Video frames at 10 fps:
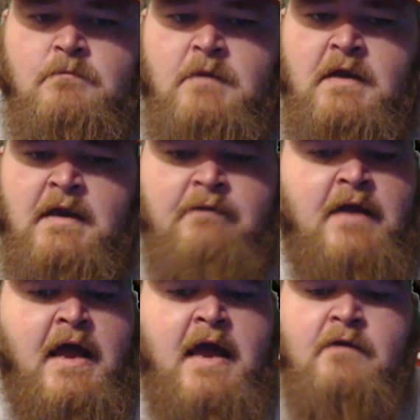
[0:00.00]

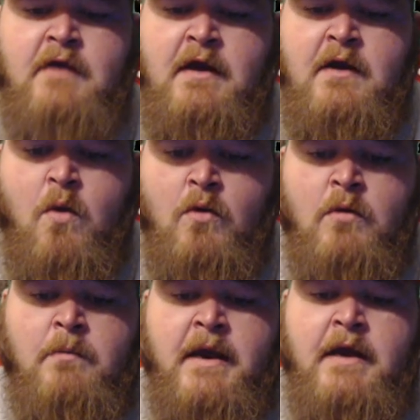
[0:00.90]
even as a
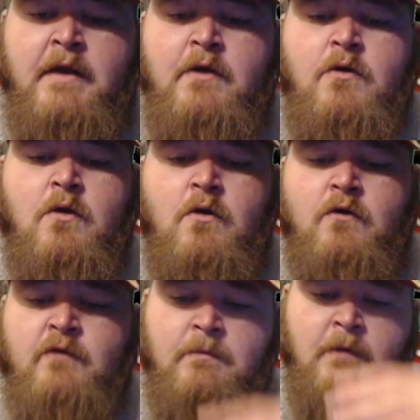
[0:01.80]
cornerman or
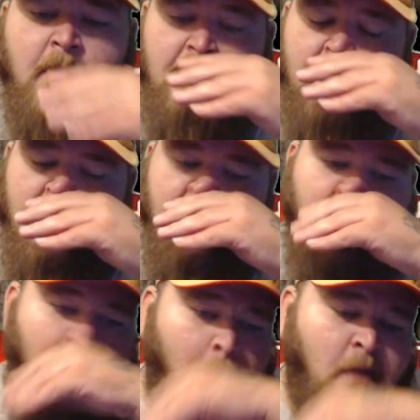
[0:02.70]
something like that.
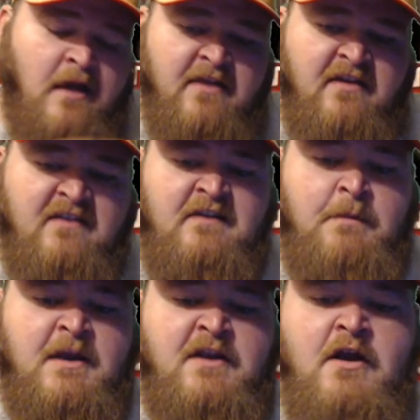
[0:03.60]
Now, this has
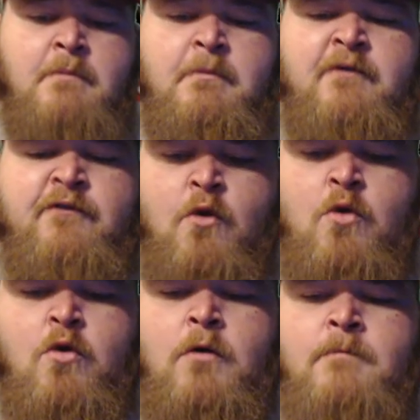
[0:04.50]
been done
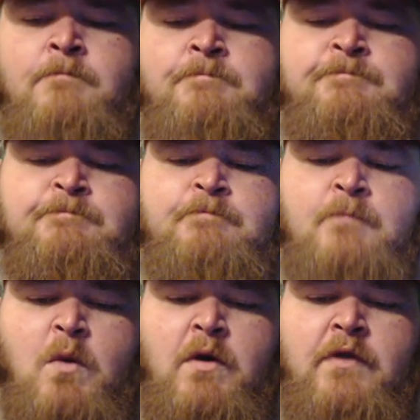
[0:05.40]
before
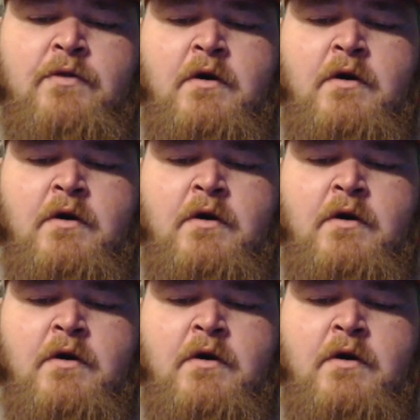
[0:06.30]
with